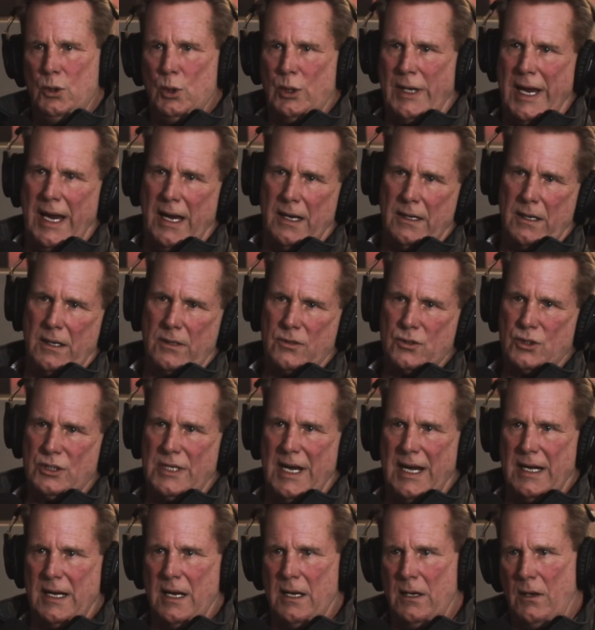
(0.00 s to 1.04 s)
can't
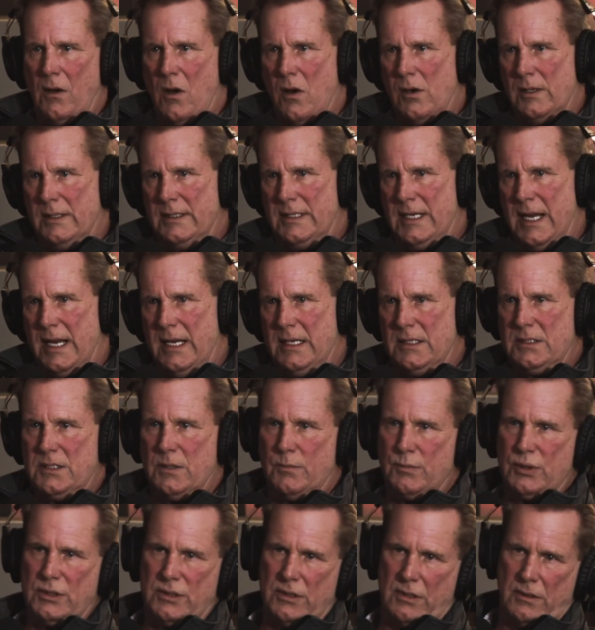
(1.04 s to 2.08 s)
understand how long it takes to
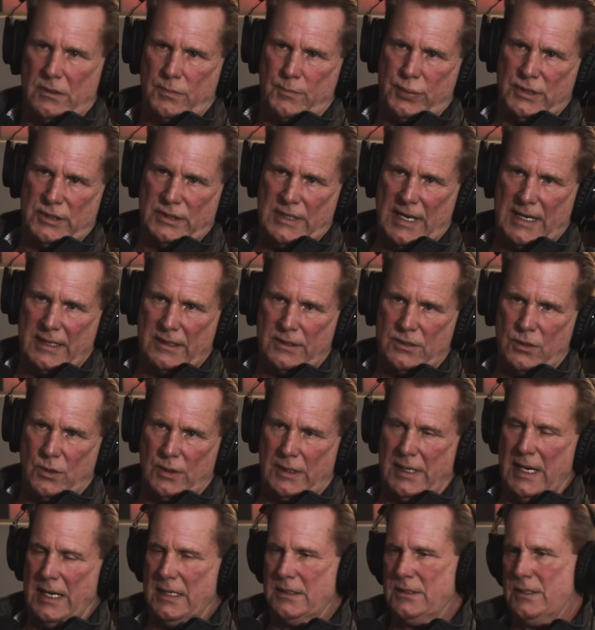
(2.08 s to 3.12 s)
present it to a
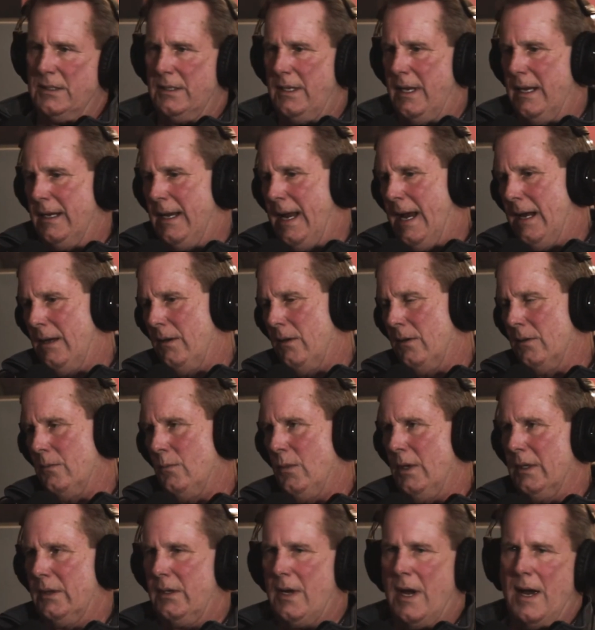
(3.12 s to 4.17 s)
guest and
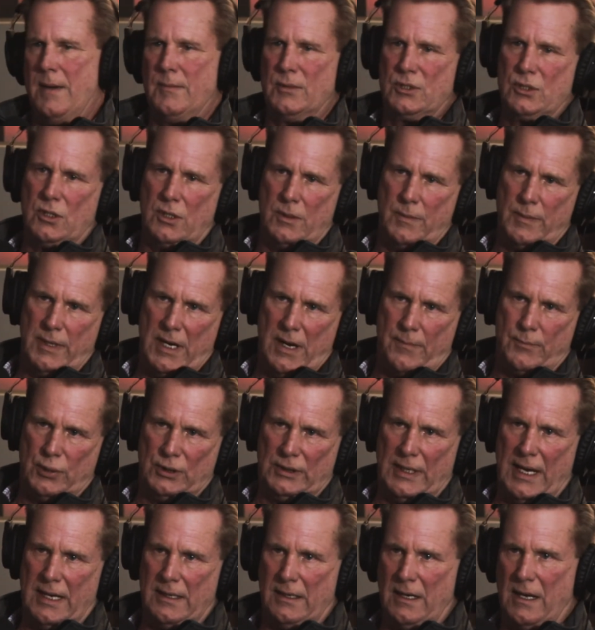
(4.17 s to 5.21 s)
what time it's going to be up
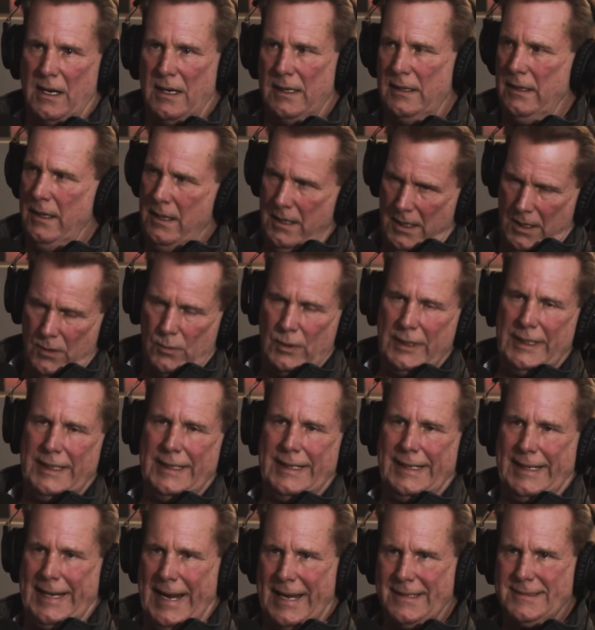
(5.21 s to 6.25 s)
on that line. We need
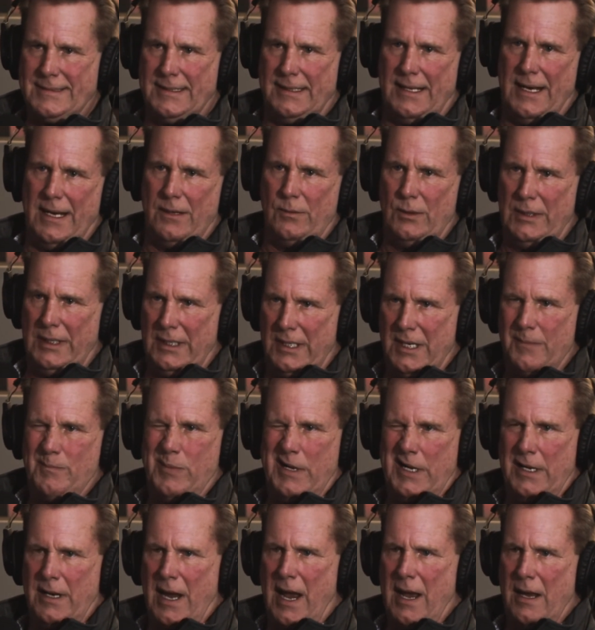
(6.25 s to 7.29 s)
to get to that. We need to
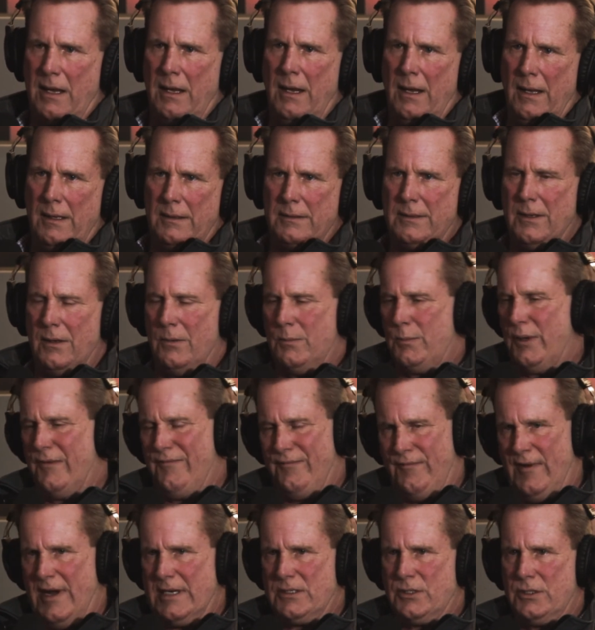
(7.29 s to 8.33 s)
be,
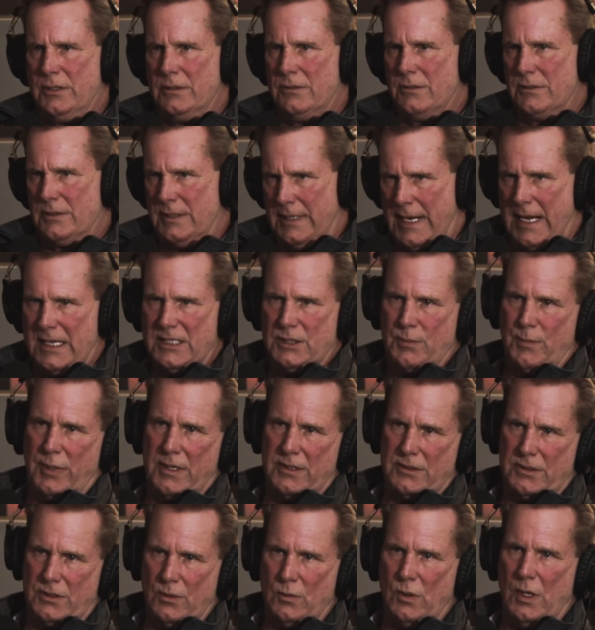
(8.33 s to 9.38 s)
professionals and
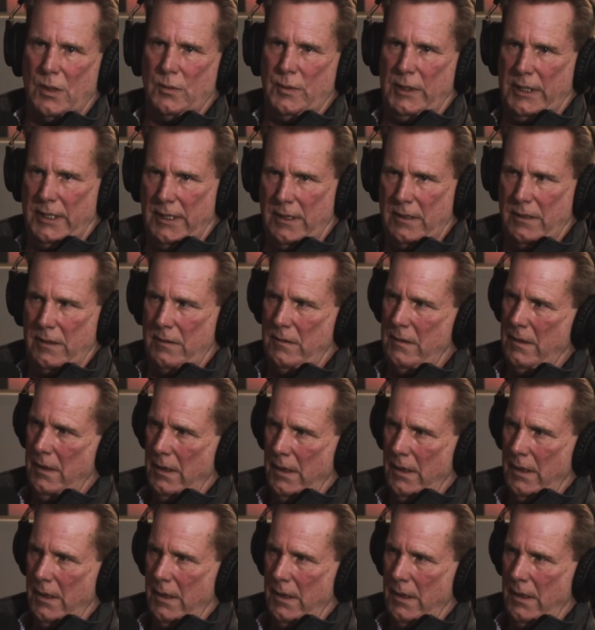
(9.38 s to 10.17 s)
experts at what we do.